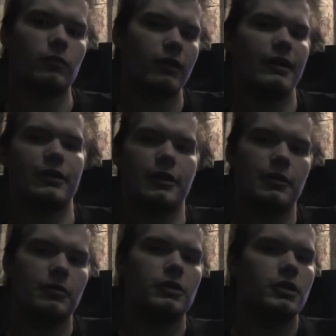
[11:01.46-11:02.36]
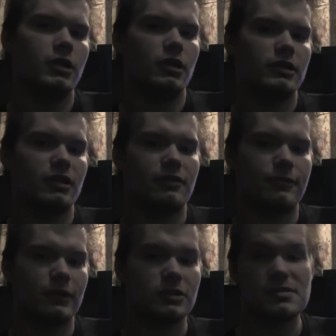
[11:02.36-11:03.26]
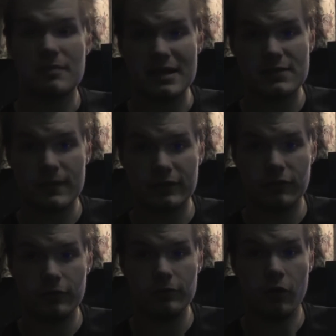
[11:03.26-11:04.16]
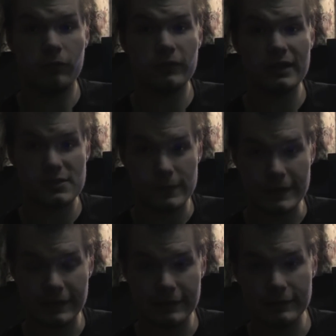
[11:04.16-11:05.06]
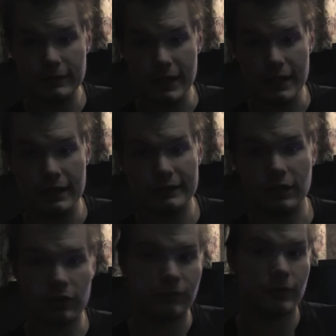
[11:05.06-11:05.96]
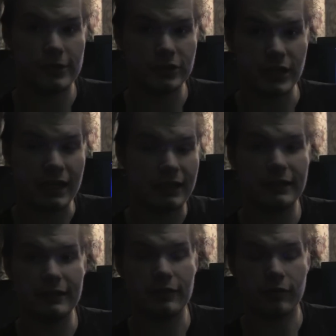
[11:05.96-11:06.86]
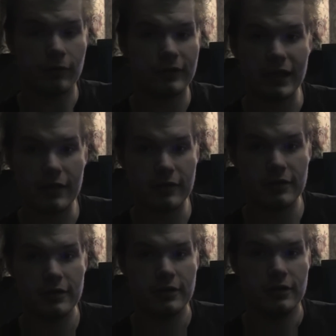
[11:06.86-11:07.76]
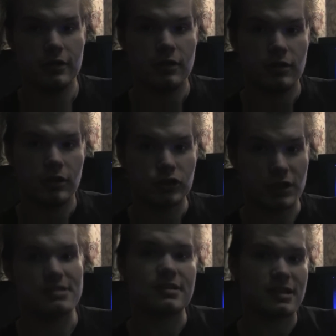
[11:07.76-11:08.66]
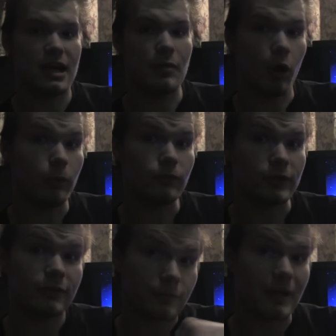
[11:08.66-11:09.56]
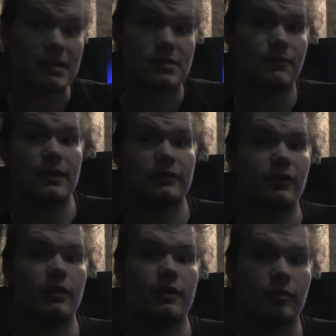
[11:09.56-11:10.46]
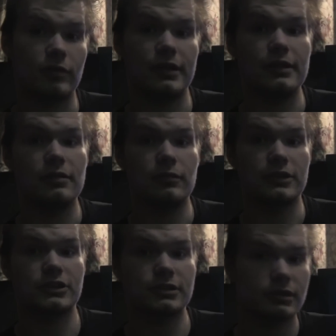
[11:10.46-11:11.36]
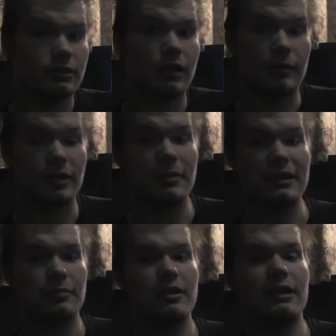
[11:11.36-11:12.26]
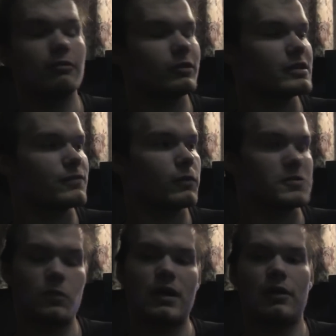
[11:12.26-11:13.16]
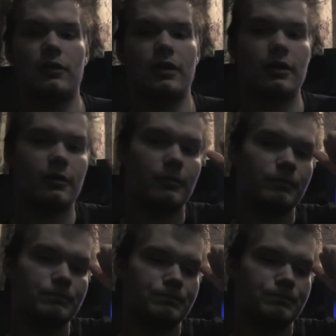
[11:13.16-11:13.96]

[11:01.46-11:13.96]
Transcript: we're ready to go. Gonna finish up some Mass Effect two hopefully this weekend and get all the footage edited and thrown together just in time, hopefully, for Mass Effect three, which I'm gonna be at the midnight release for as well. Um,